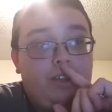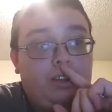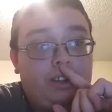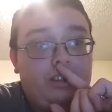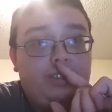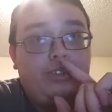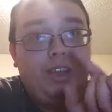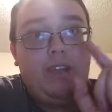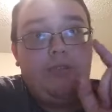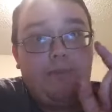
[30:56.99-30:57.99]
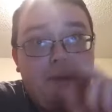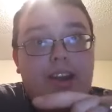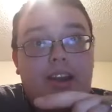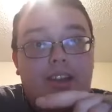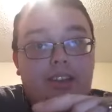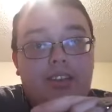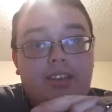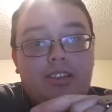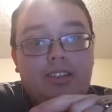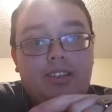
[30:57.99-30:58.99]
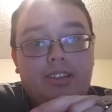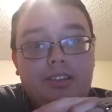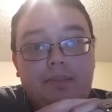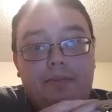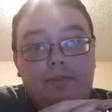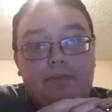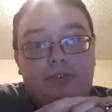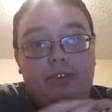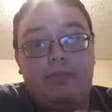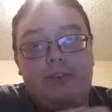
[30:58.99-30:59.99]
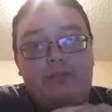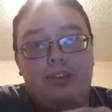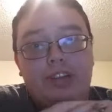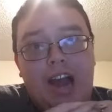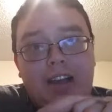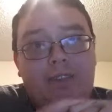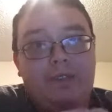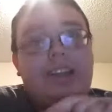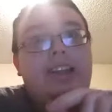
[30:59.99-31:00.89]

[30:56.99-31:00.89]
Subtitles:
unless if he repented from it, which I don't think he